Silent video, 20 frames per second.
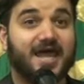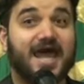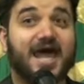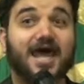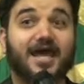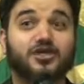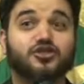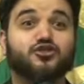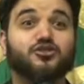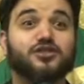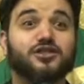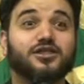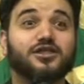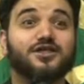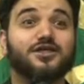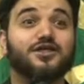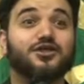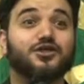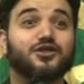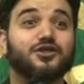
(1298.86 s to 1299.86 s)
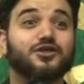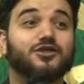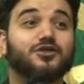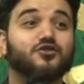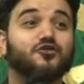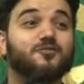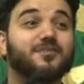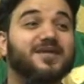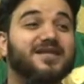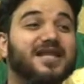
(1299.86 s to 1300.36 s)
Actually,
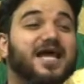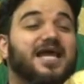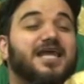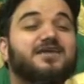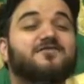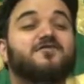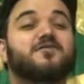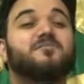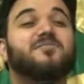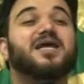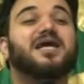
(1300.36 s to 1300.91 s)
you may not even